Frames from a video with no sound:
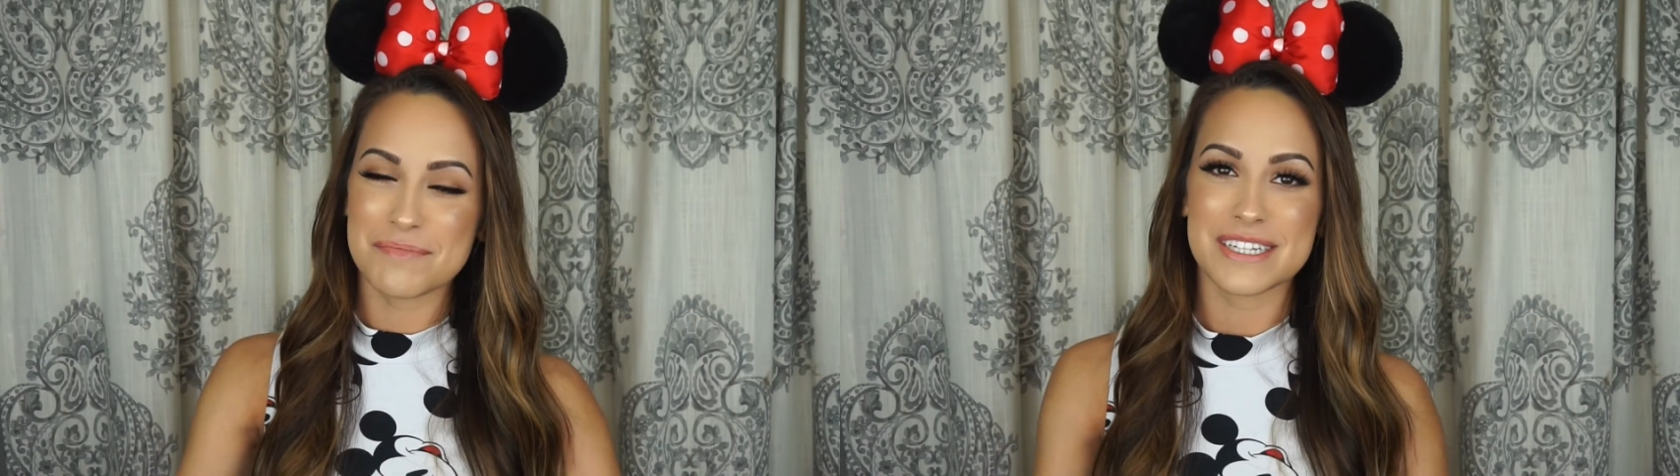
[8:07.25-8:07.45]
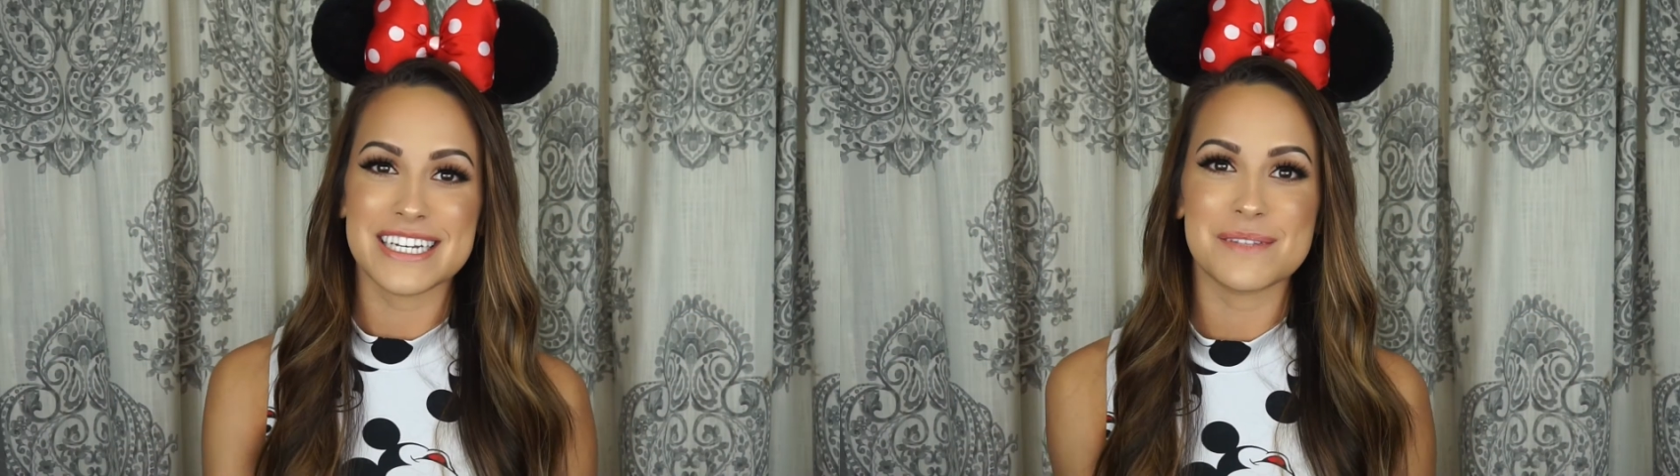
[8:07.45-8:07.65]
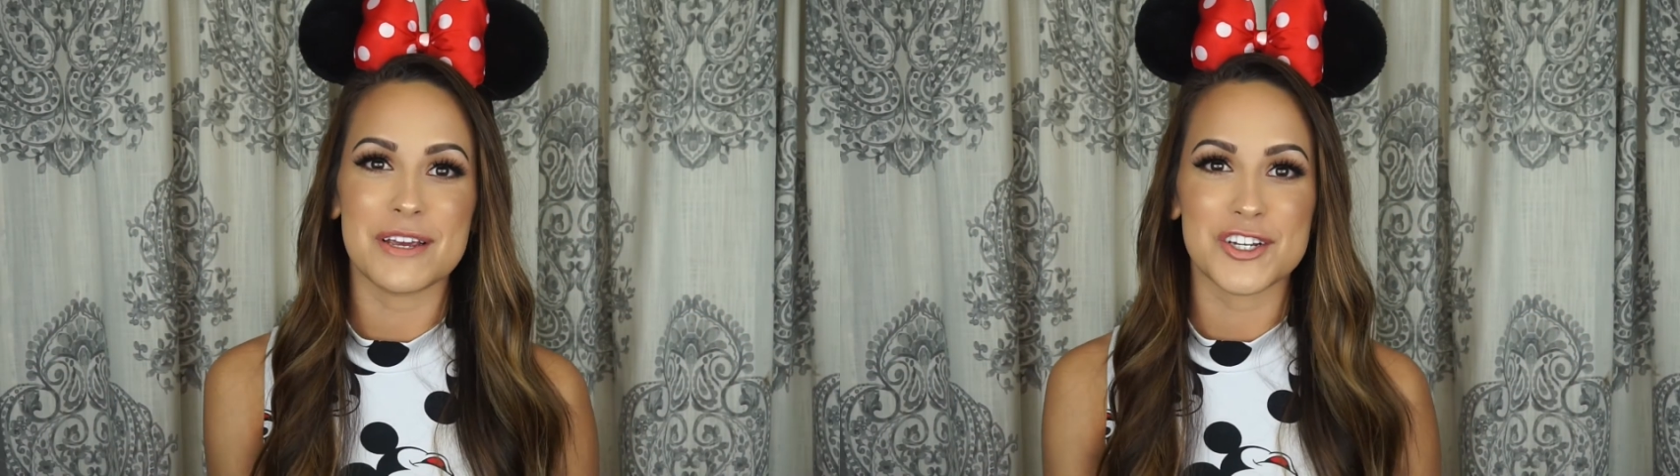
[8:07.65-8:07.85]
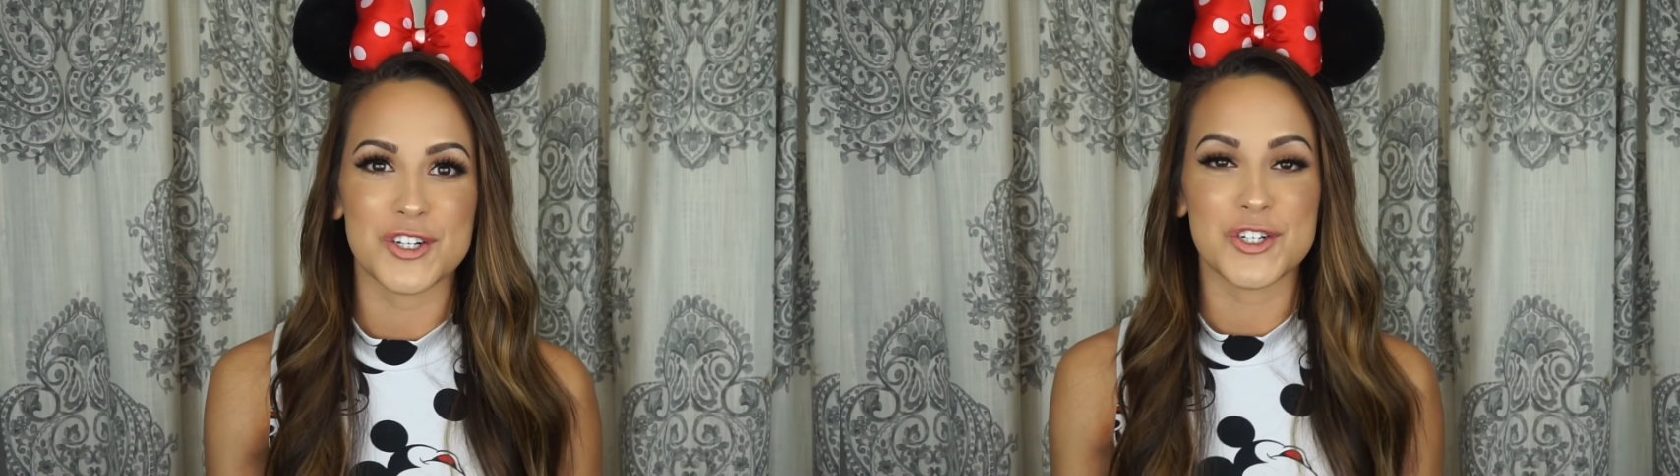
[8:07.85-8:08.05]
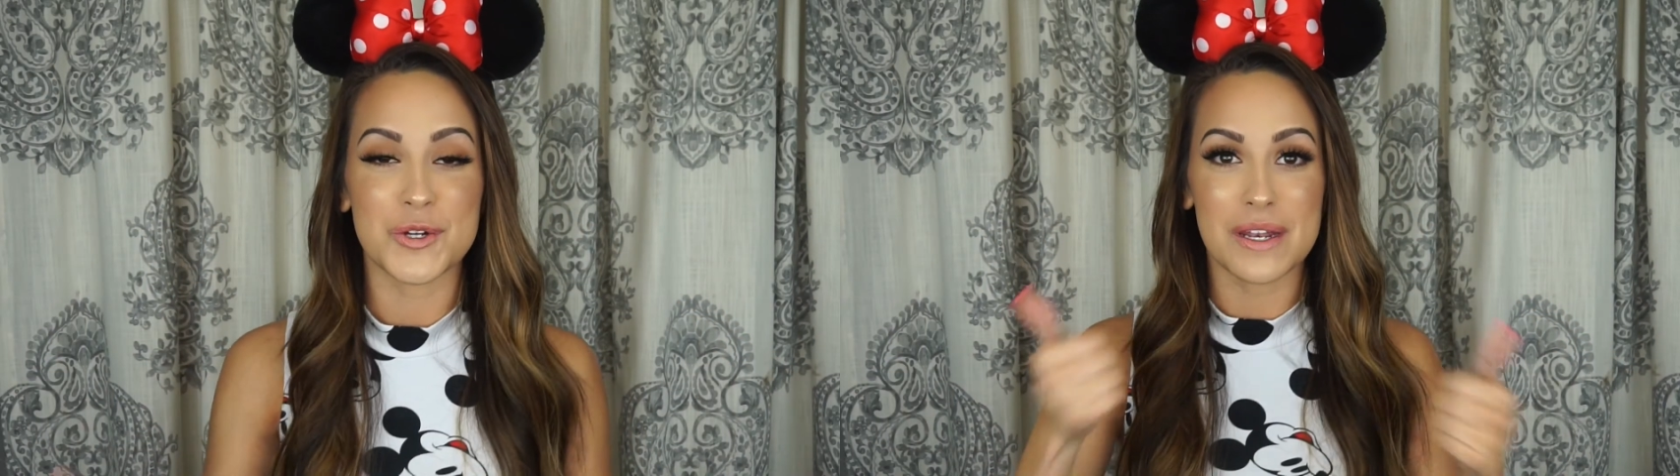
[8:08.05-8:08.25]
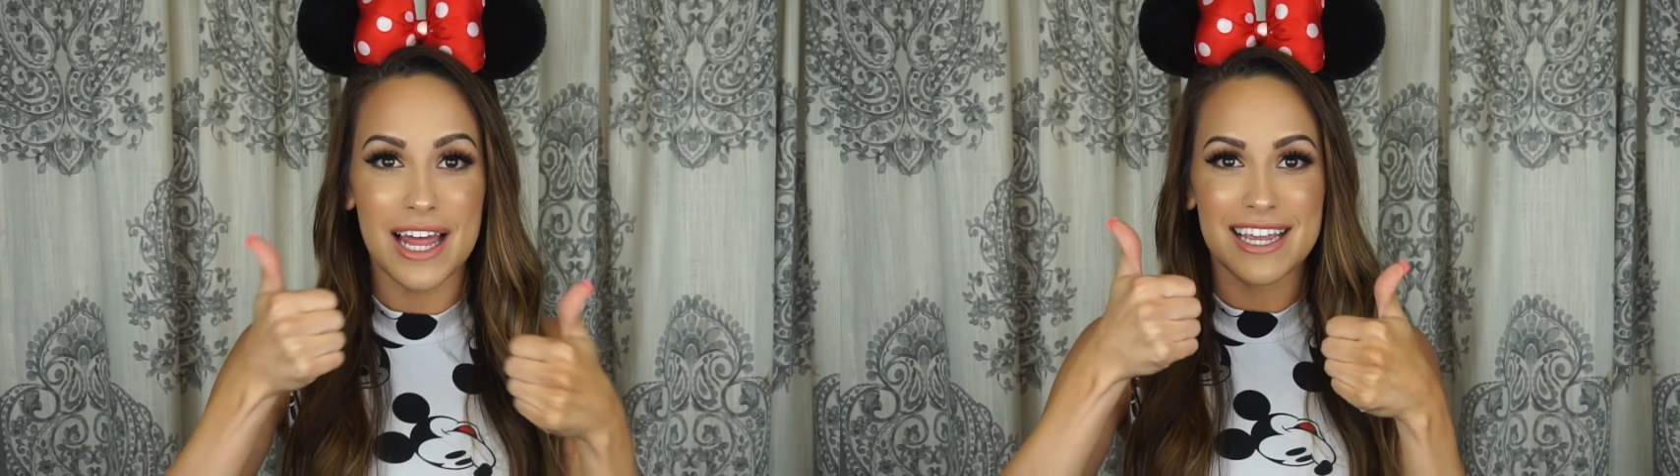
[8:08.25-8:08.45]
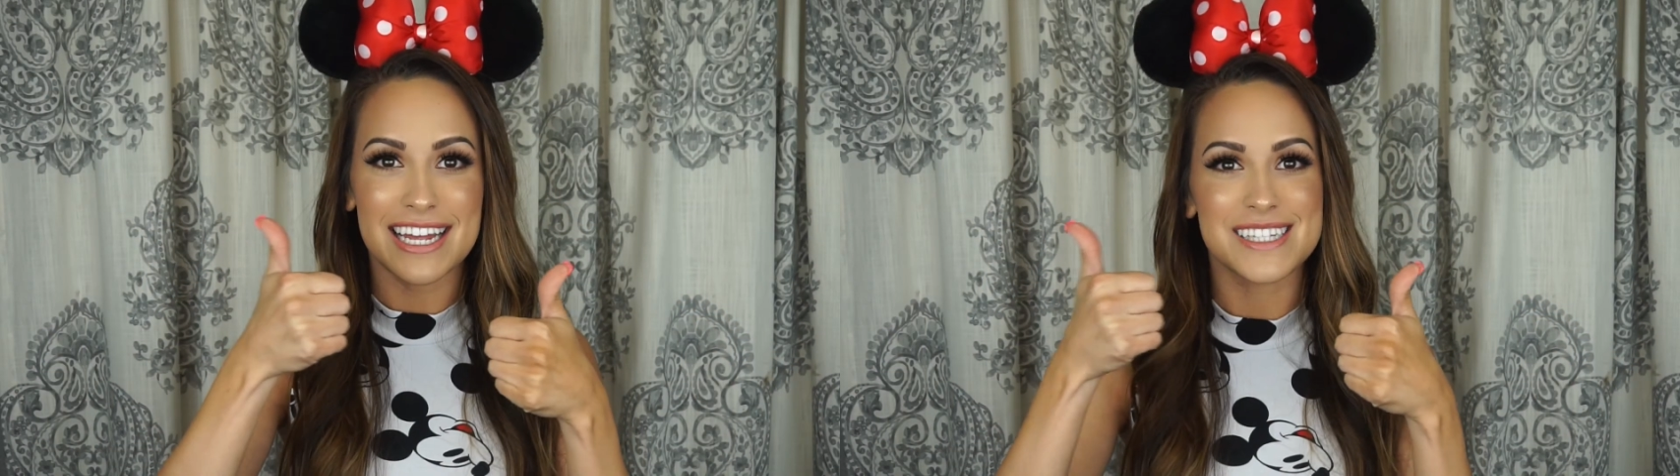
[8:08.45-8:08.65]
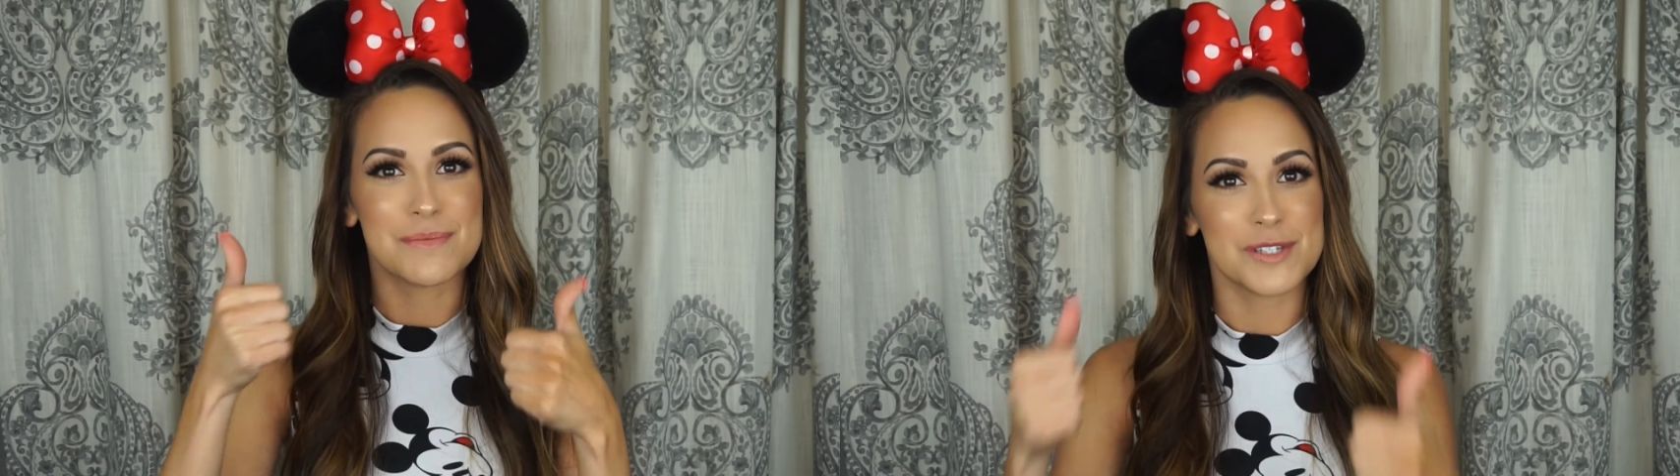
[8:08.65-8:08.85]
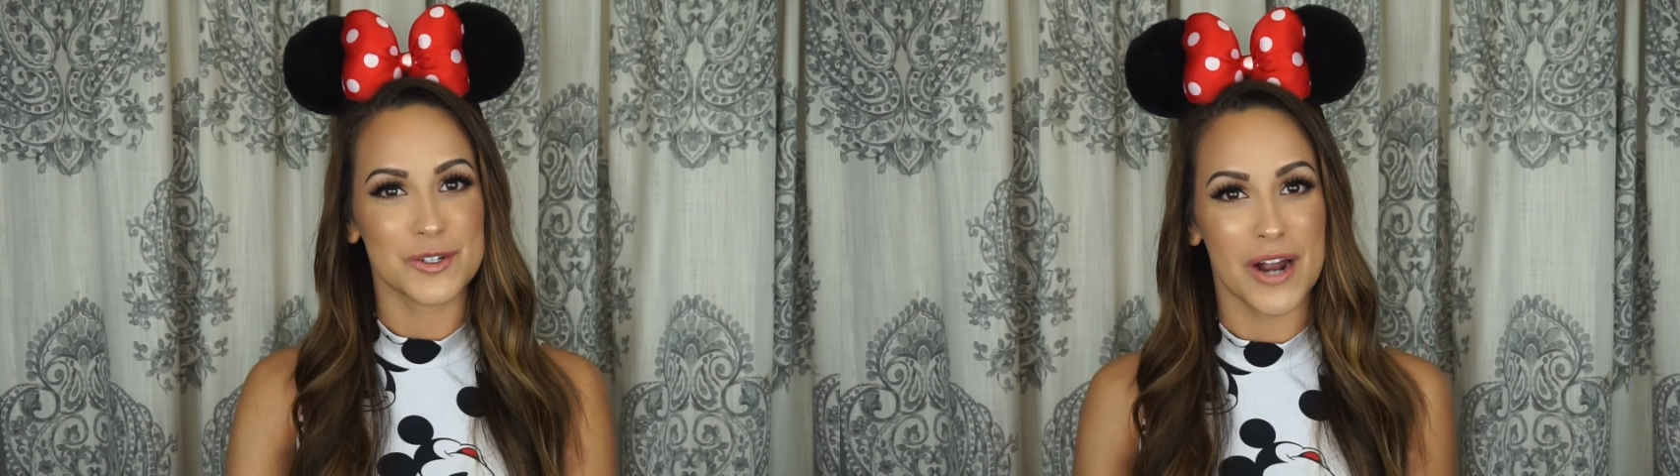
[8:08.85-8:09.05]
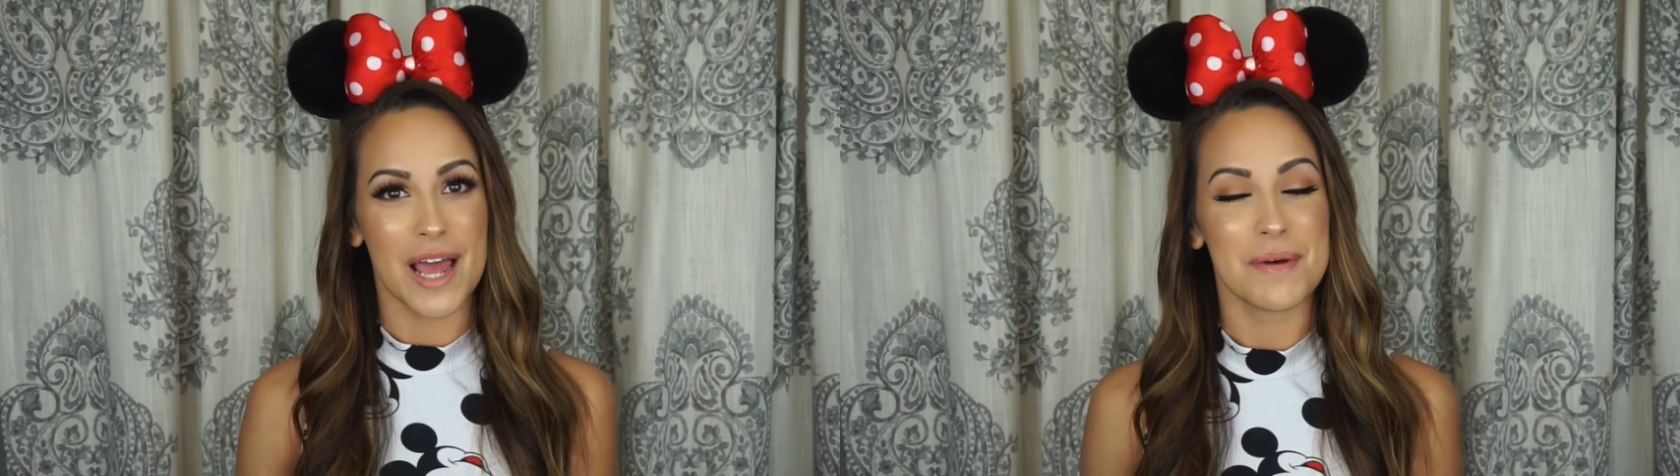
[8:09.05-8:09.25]
please make sure to like and
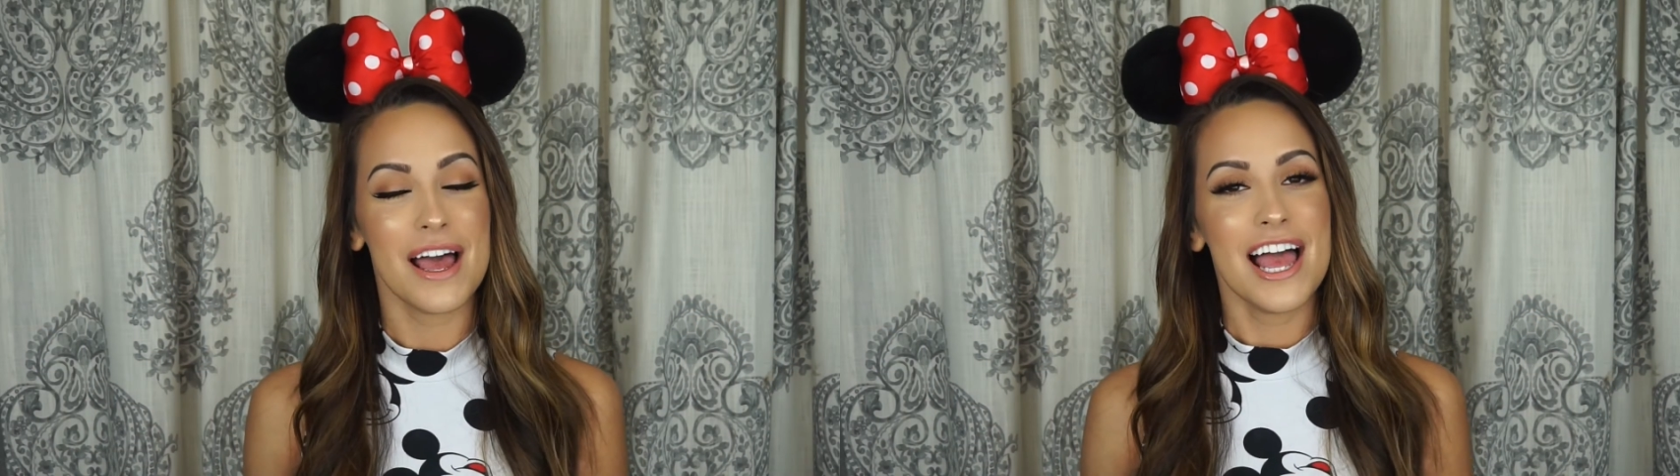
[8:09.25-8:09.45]
subscribe